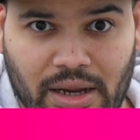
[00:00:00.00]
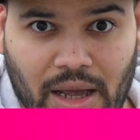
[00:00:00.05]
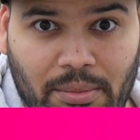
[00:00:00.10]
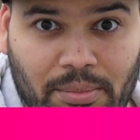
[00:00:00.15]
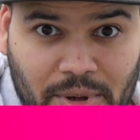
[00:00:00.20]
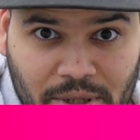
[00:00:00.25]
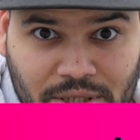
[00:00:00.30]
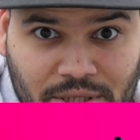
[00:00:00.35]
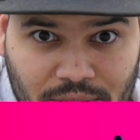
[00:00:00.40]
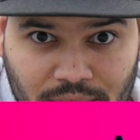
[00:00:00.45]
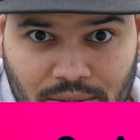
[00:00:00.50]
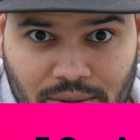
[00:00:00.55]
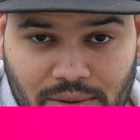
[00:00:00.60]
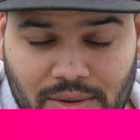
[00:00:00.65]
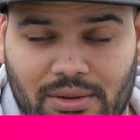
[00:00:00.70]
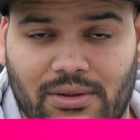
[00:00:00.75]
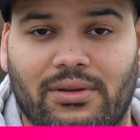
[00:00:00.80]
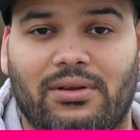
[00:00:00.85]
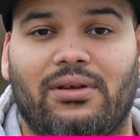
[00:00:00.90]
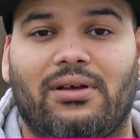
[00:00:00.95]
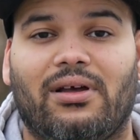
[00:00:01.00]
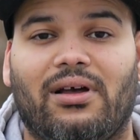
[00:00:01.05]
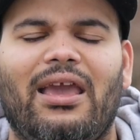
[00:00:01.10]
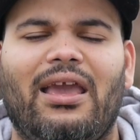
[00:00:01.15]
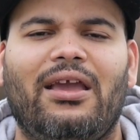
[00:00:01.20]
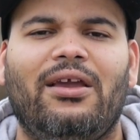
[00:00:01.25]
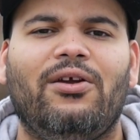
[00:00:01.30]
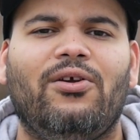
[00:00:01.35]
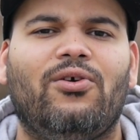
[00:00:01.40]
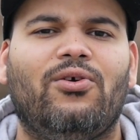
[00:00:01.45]
Number two,
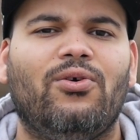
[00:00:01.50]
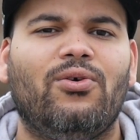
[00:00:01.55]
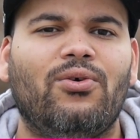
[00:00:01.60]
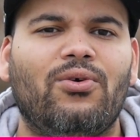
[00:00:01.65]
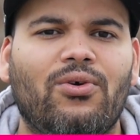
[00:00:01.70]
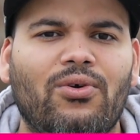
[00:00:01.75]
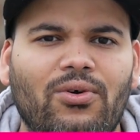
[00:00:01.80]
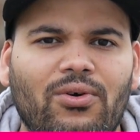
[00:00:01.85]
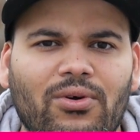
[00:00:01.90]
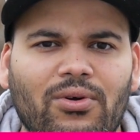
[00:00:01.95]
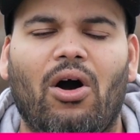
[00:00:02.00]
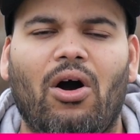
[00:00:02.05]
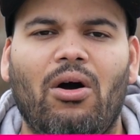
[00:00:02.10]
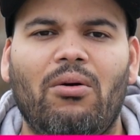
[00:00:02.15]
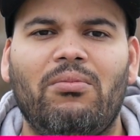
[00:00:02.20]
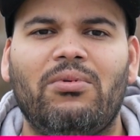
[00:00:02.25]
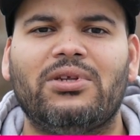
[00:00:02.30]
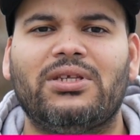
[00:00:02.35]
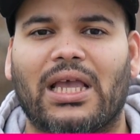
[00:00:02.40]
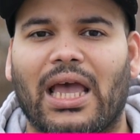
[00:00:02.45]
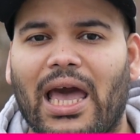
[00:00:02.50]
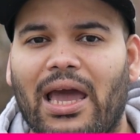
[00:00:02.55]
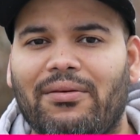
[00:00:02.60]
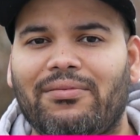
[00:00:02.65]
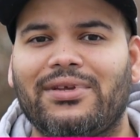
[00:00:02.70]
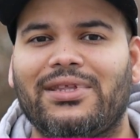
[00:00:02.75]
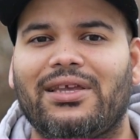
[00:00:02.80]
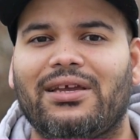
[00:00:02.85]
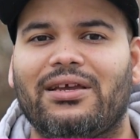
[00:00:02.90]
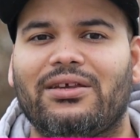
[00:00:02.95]
in Google, almost
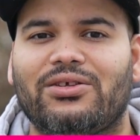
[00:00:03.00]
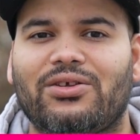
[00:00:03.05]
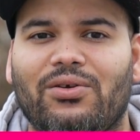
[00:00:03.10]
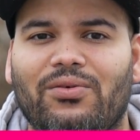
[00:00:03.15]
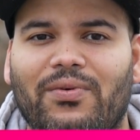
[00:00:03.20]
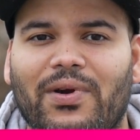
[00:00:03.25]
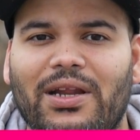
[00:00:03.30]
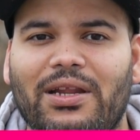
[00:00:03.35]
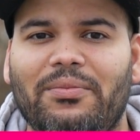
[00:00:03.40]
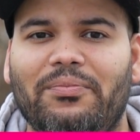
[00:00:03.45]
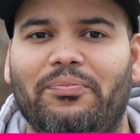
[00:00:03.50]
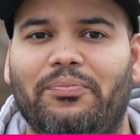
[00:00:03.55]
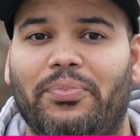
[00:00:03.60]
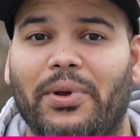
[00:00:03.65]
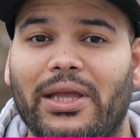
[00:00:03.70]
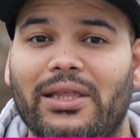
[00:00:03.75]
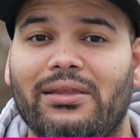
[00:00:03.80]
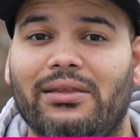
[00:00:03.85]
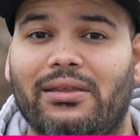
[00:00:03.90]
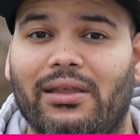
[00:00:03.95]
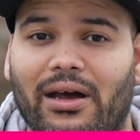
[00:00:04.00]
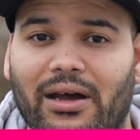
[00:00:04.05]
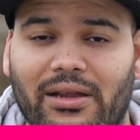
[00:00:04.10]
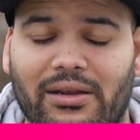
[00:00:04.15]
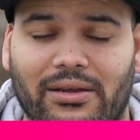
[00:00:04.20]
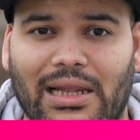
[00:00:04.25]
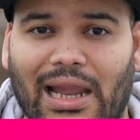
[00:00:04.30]
everything has already been done.